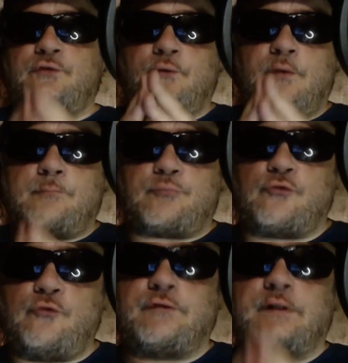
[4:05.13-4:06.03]
They're
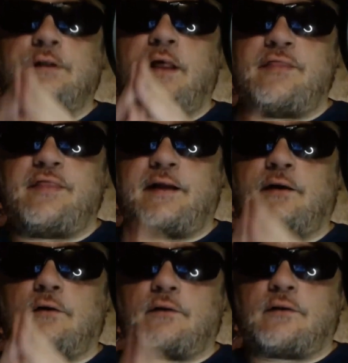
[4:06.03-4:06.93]
improving
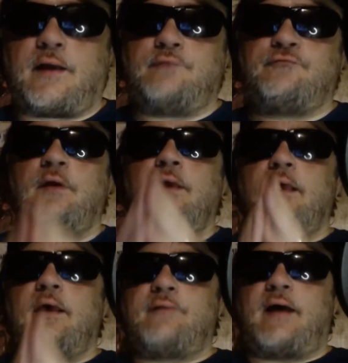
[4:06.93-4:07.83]
their life.
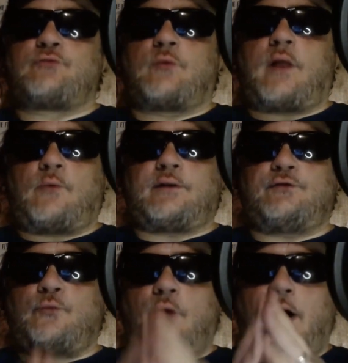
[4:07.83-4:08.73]
And that's what I want to
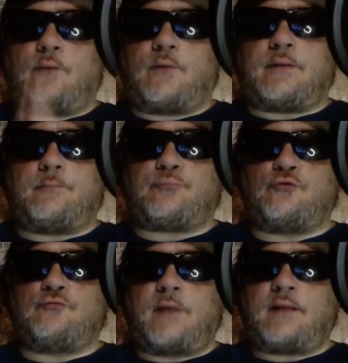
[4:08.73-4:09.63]
do. I want to
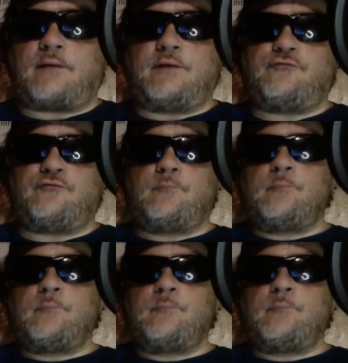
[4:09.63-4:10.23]
improve my life.